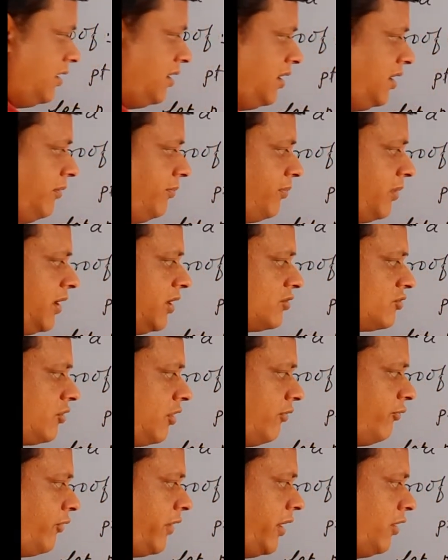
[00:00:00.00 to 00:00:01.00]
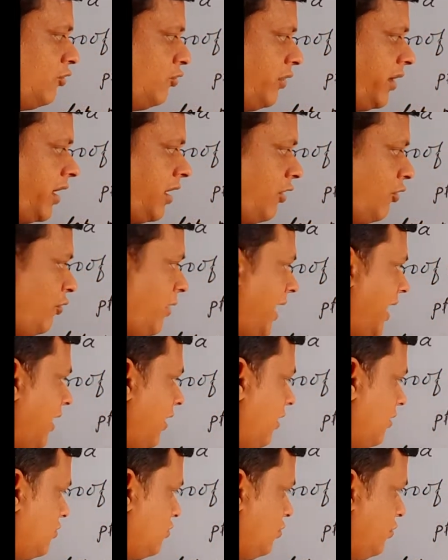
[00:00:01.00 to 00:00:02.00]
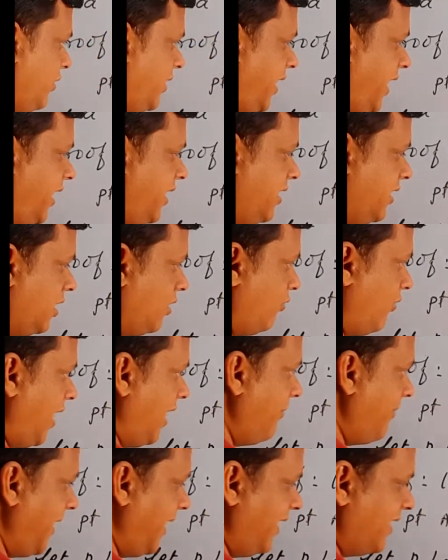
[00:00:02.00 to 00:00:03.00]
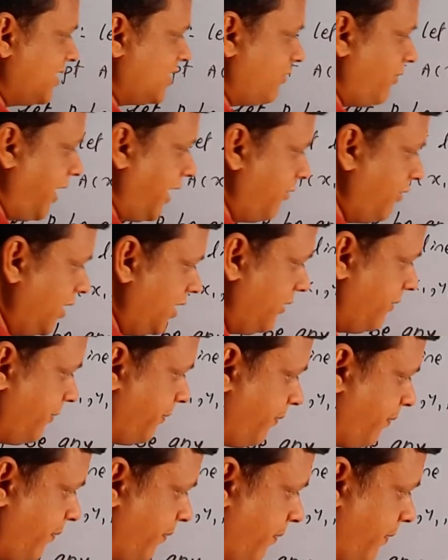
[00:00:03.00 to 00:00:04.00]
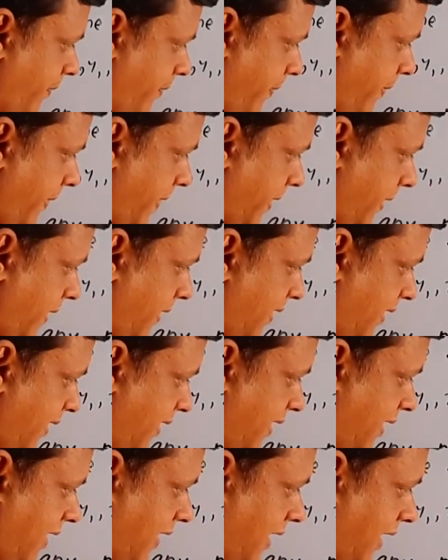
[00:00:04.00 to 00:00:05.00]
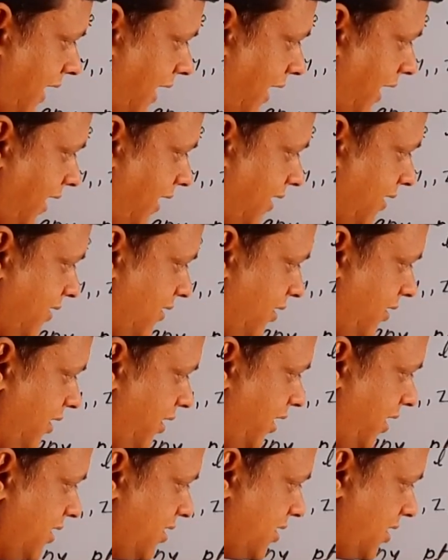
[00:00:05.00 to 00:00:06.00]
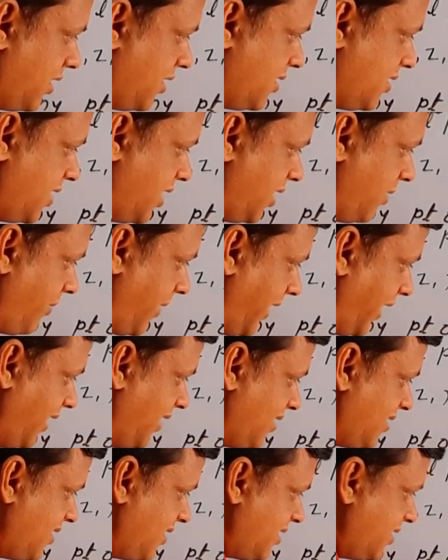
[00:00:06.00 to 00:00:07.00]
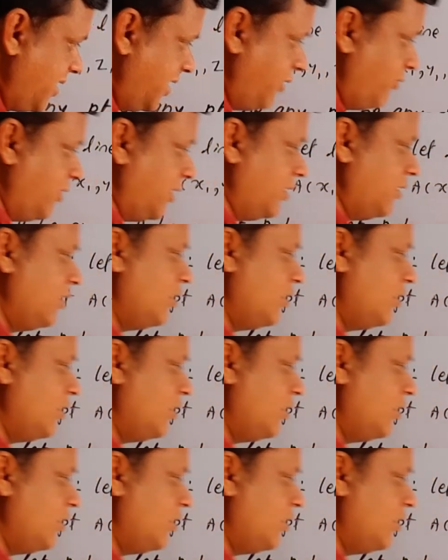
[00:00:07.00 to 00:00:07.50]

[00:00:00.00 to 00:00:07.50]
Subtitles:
In place of y2 we have y, so we write here y minus y1, and third is z minus z1.